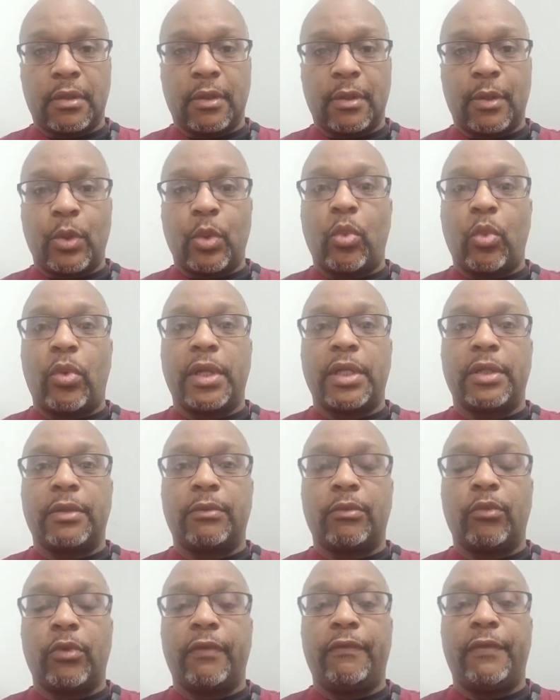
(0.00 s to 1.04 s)
when
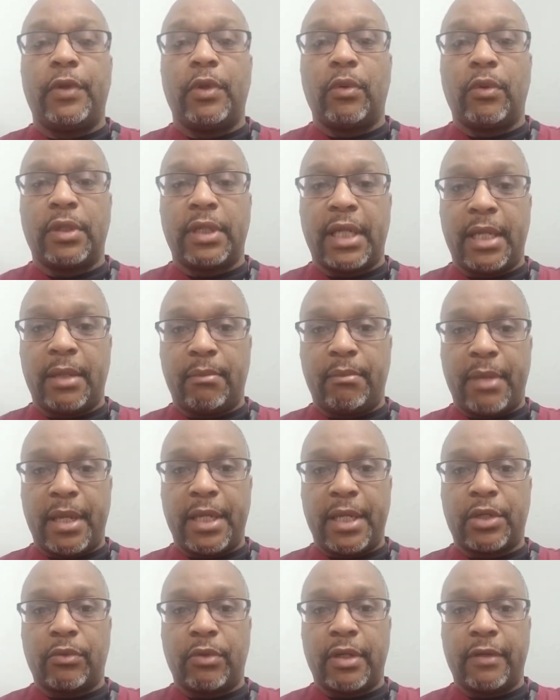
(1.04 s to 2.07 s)
reviewing a
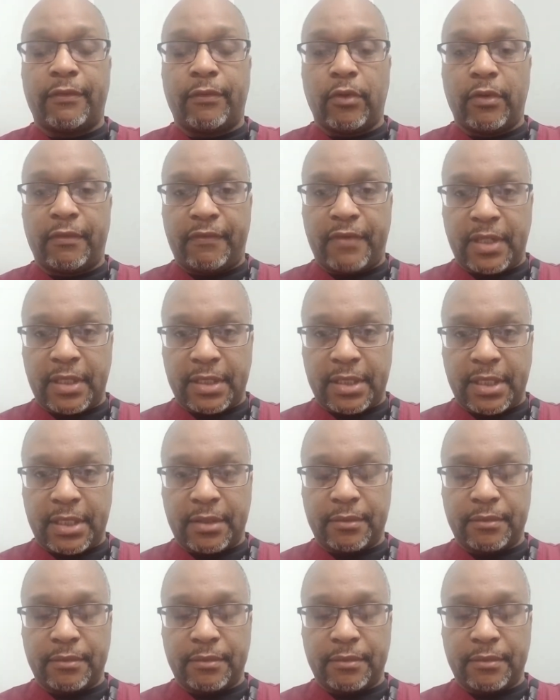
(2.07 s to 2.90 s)
bakery for funding.